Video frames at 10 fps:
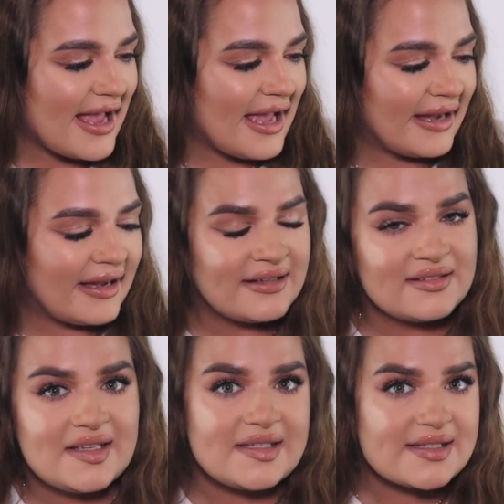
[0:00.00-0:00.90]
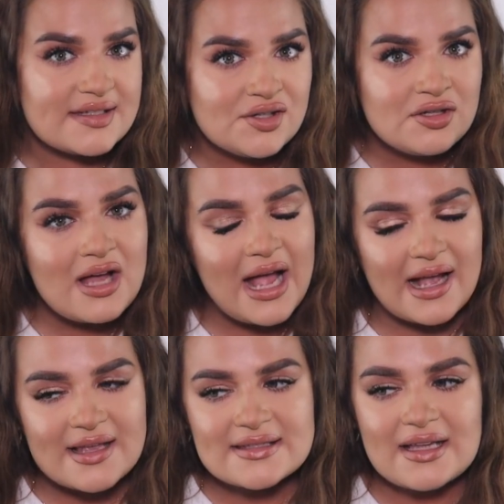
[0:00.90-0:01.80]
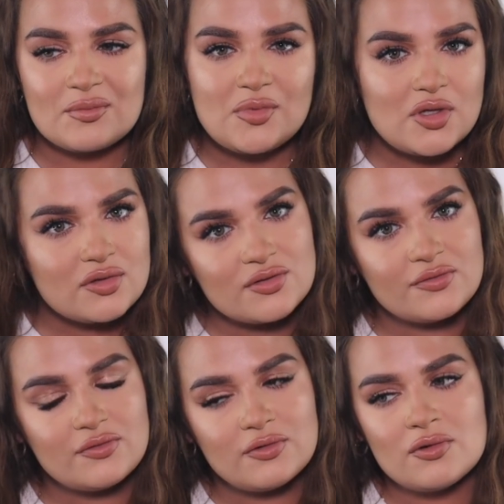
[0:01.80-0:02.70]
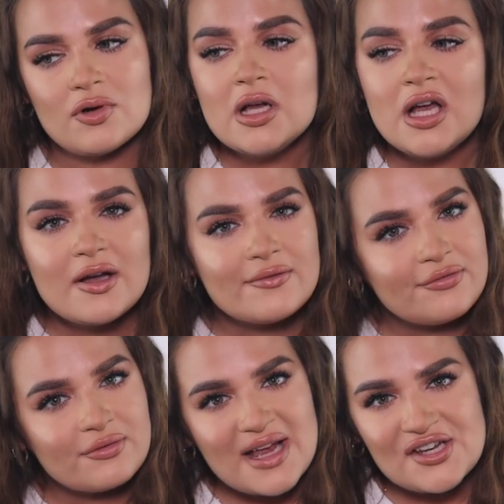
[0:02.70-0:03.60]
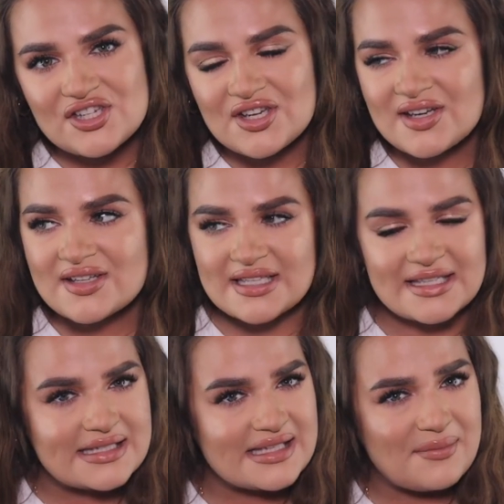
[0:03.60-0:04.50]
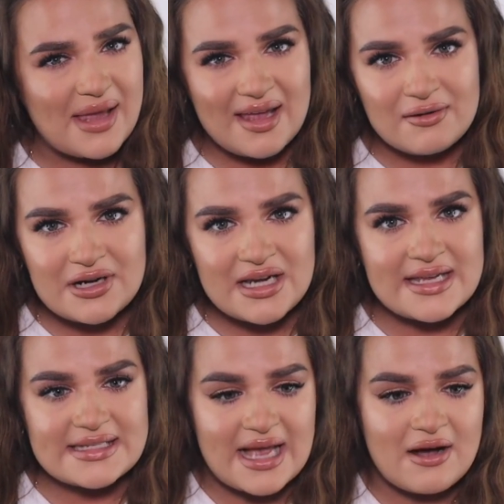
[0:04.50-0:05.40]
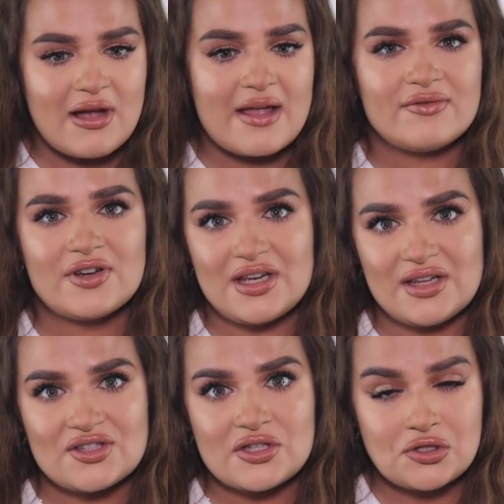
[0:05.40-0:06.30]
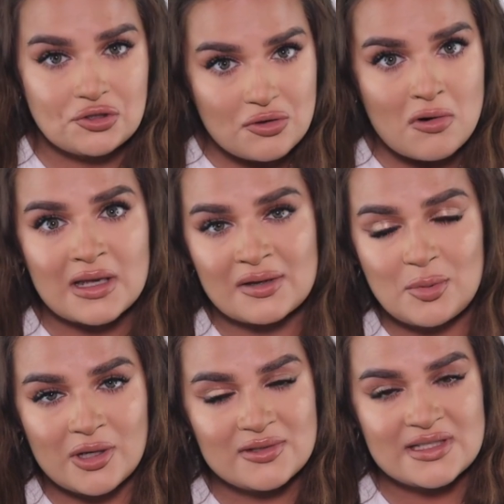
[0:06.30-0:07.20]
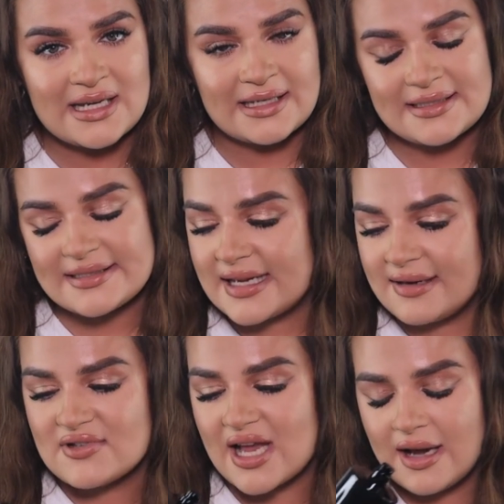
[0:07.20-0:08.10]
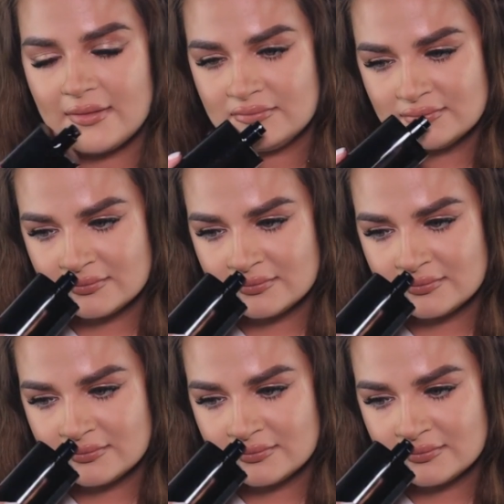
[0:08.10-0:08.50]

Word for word: And it still has that beautiful freshness and some airiness, however, it is strong and potent at the same time.